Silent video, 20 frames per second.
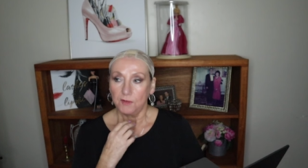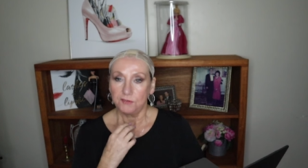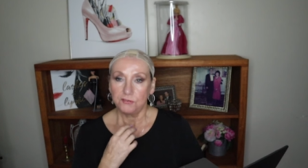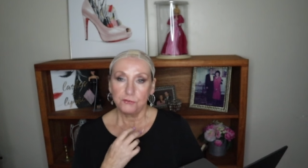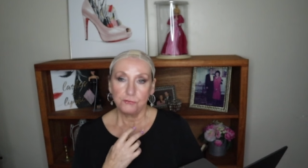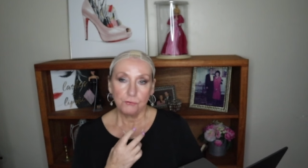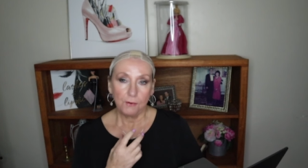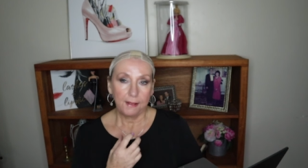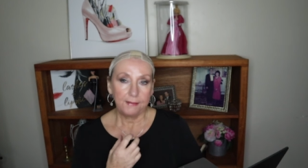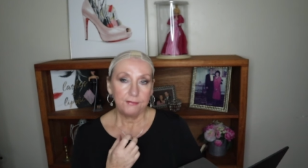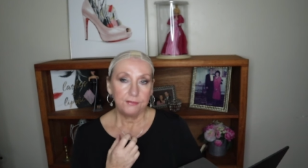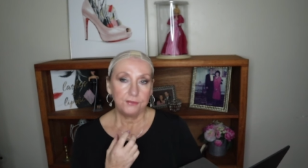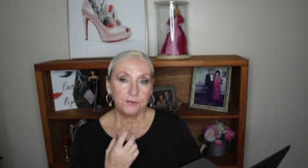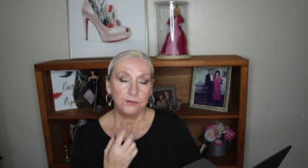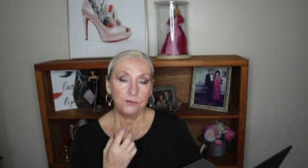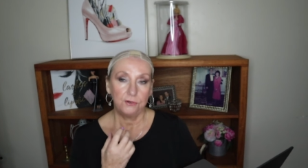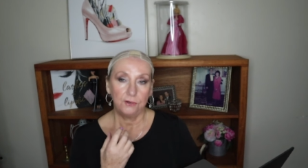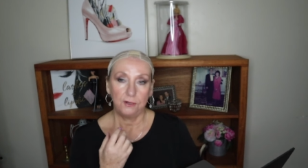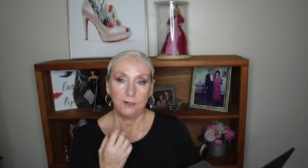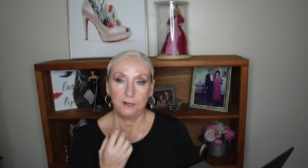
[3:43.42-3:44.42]
strength
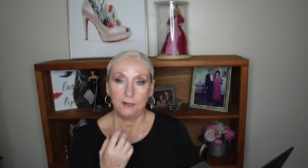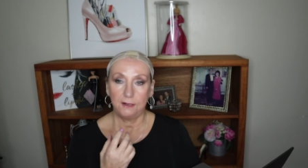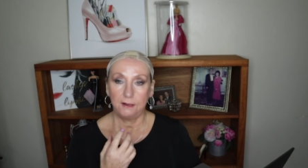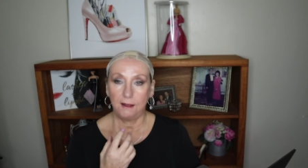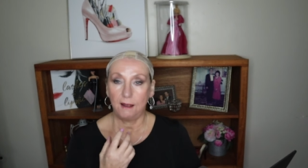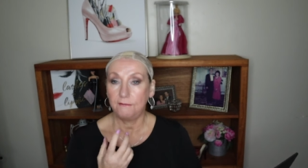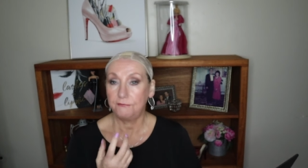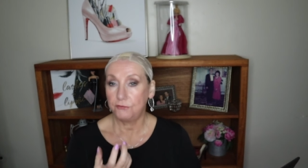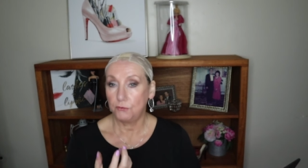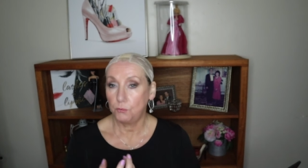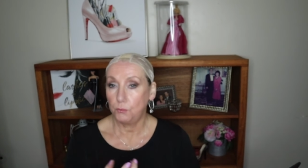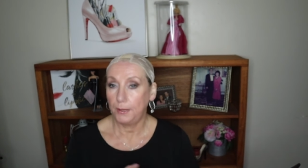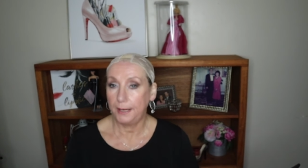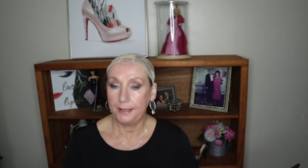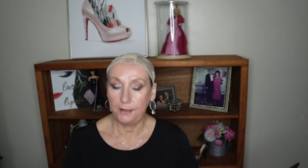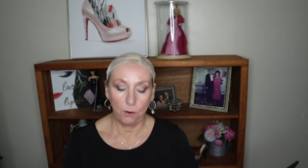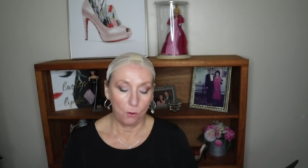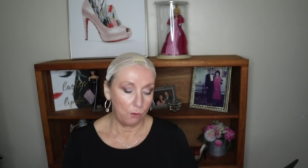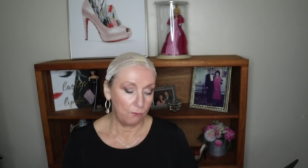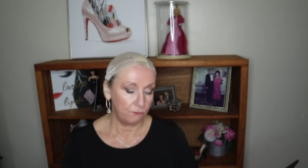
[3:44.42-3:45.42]
uh, of the
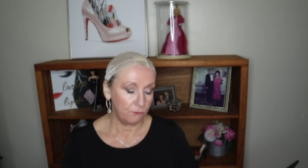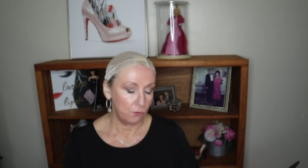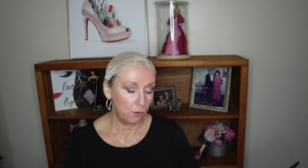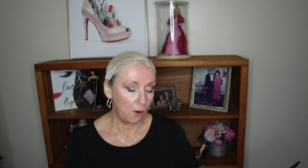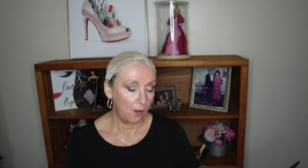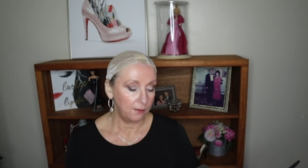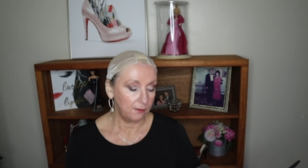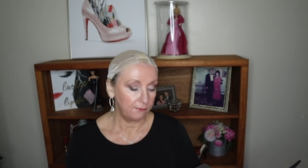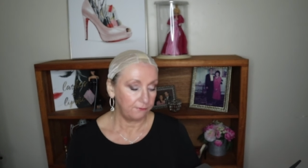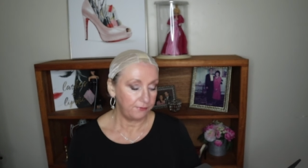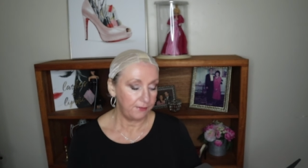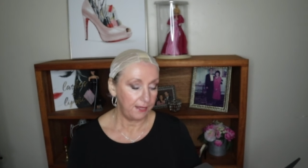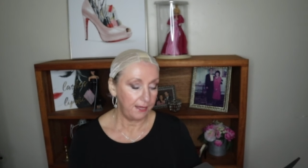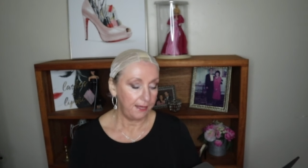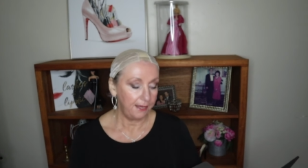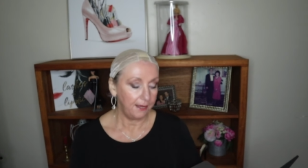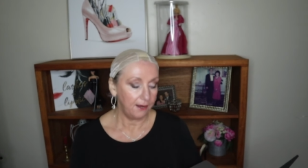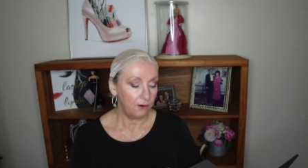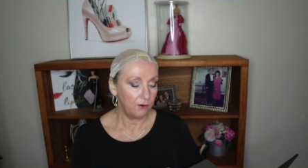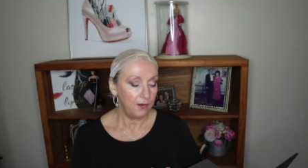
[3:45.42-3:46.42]
wig overall of the
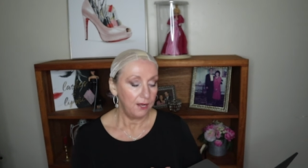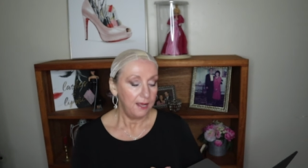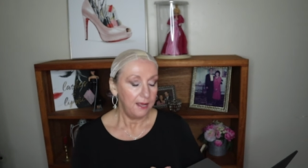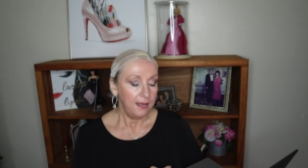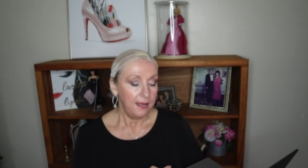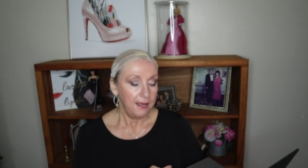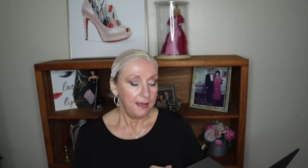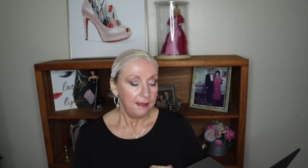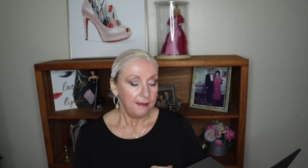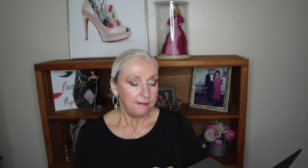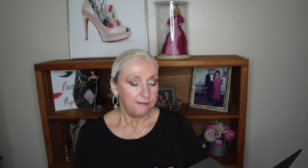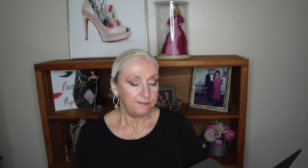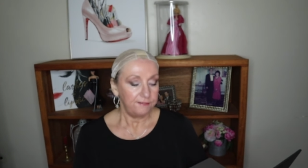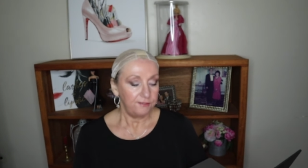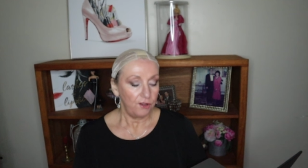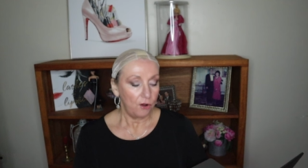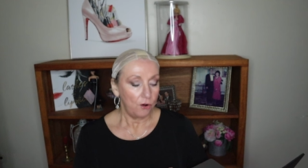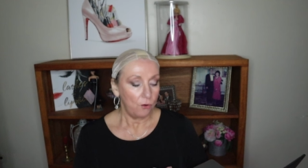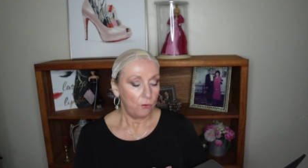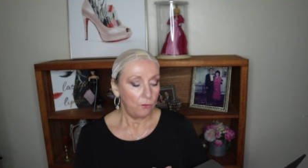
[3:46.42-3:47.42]
hair.
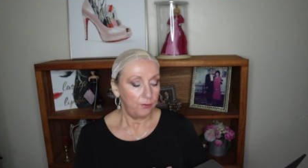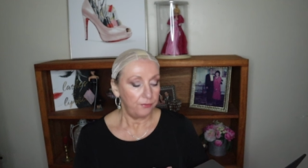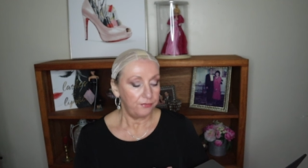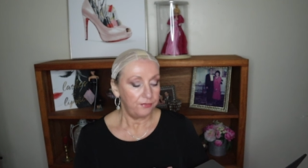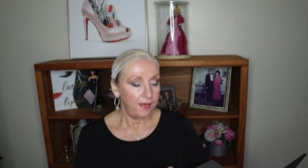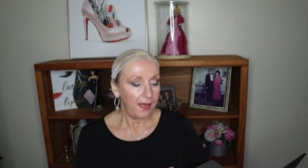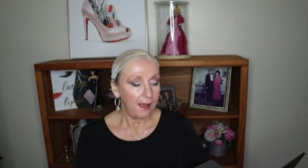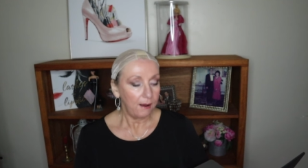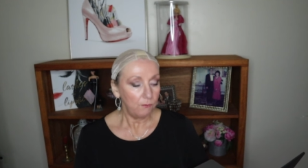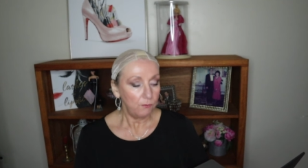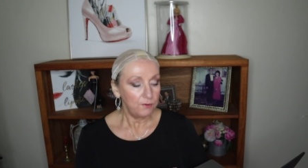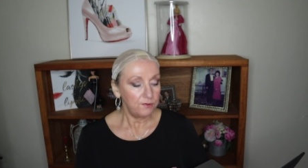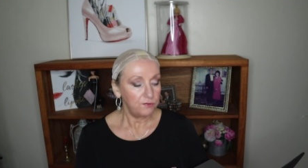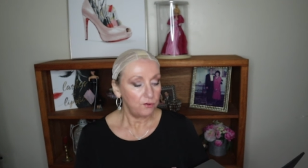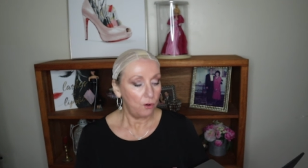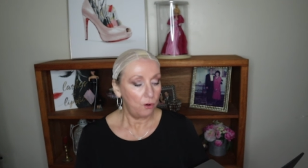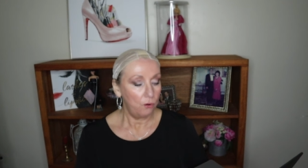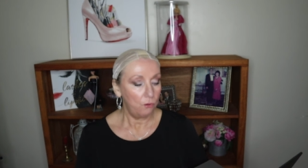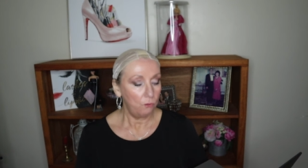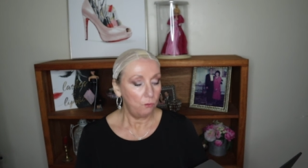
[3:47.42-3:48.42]
So that was
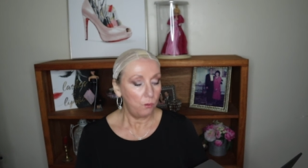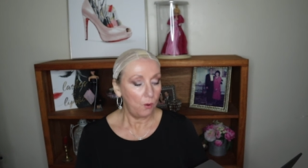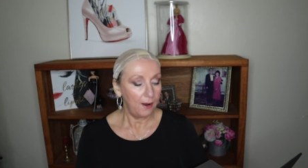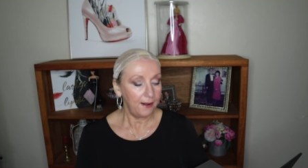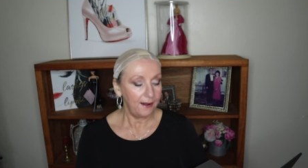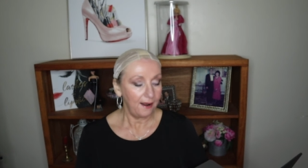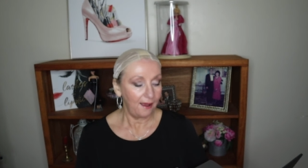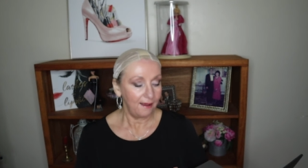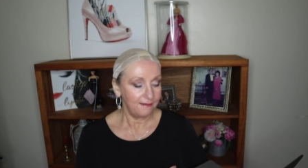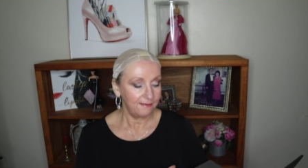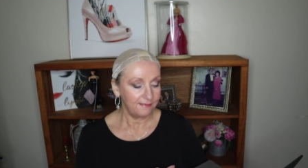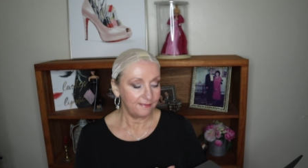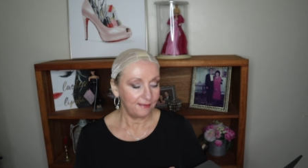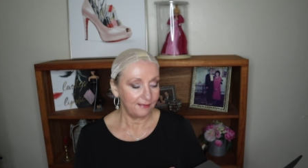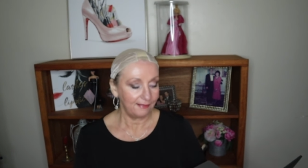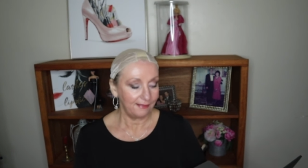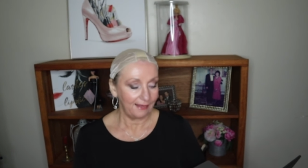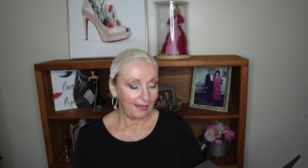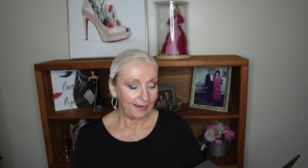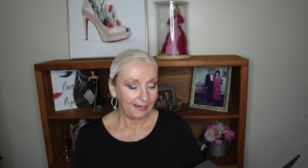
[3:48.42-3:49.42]
what I
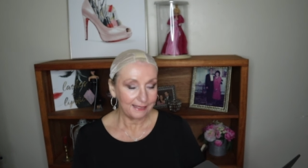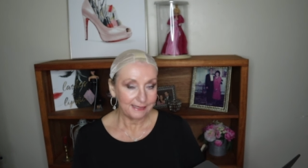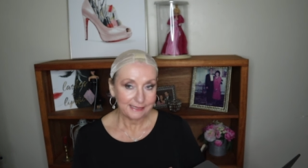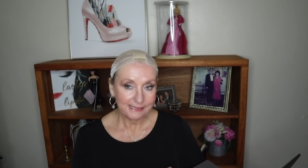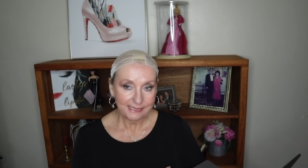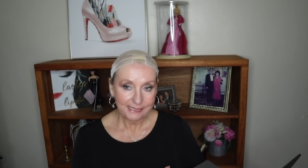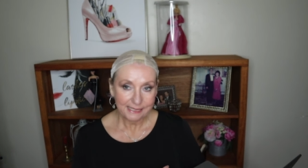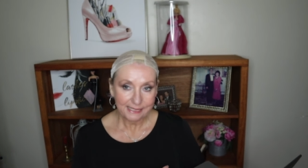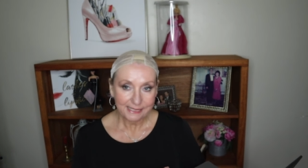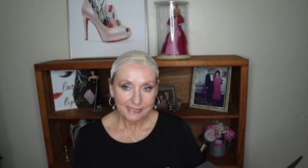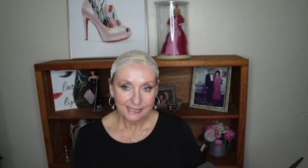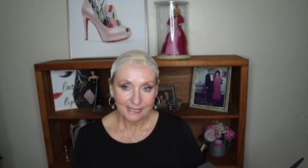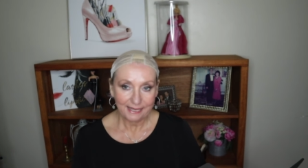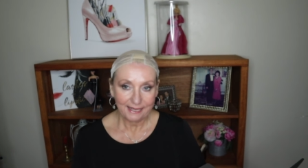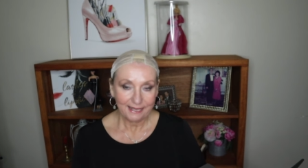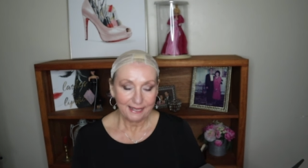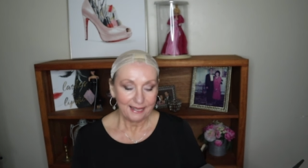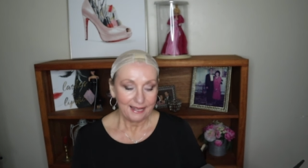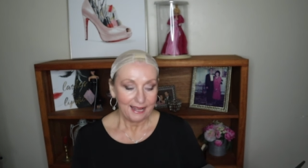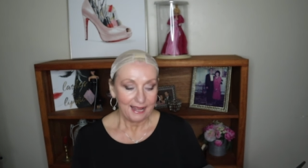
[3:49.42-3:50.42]
selected
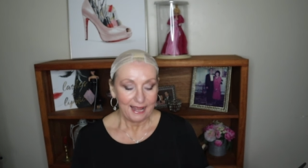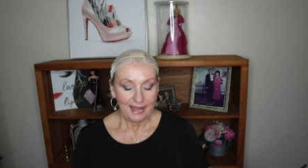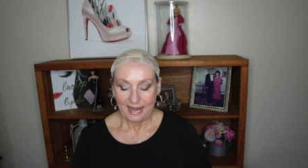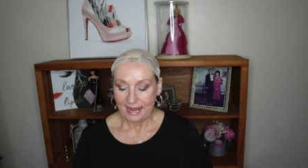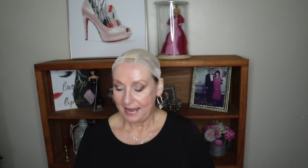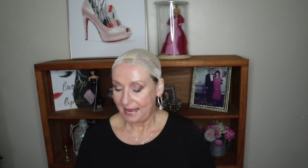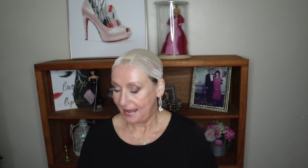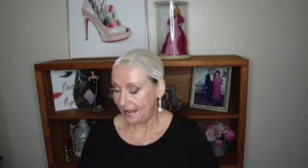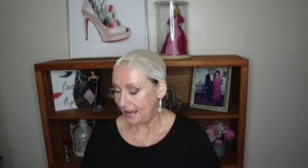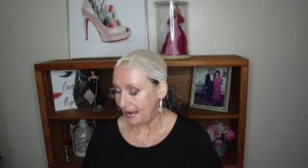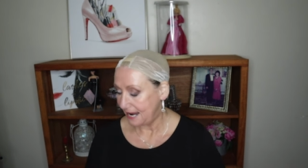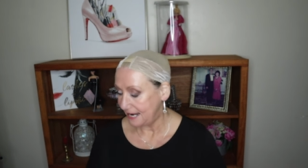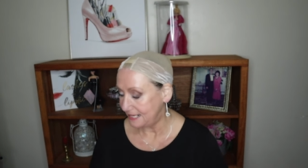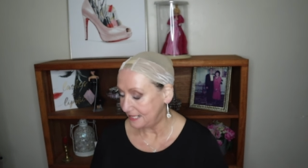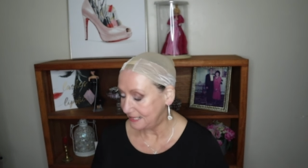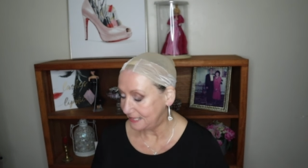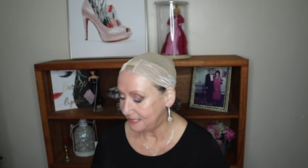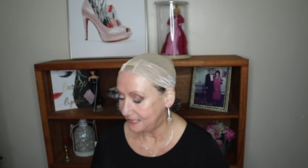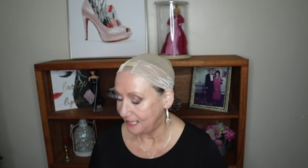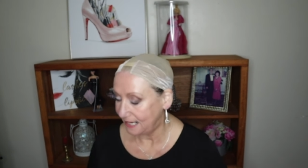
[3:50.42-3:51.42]

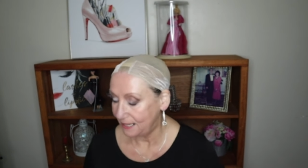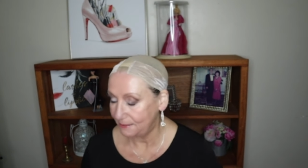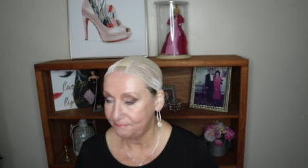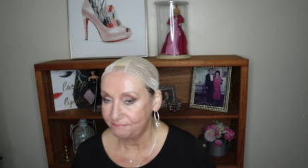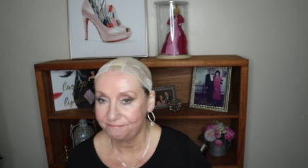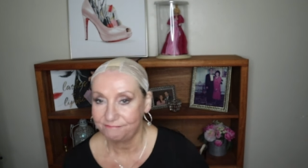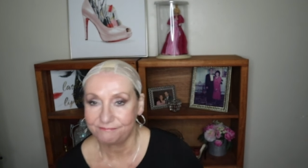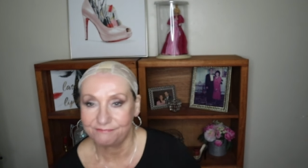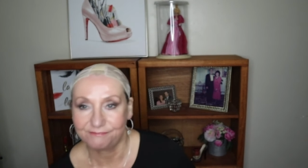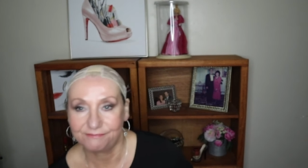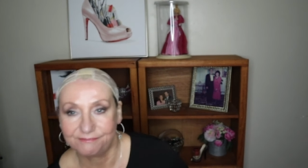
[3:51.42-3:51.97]
and um,